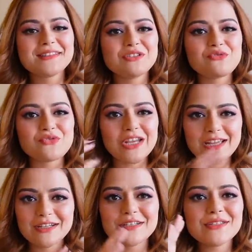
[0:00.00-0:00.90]
the
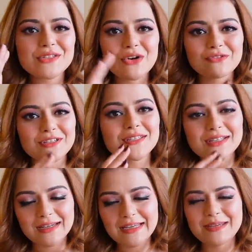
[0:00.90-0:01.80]
fragrance of this
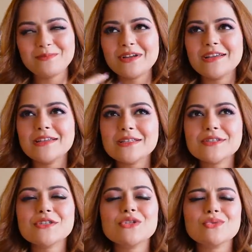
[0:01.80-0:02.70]
cream
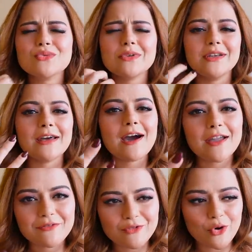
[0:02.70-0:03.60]
is to die
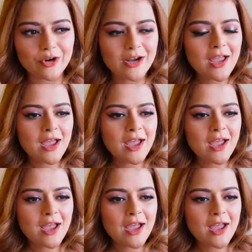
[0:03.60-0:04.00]
for.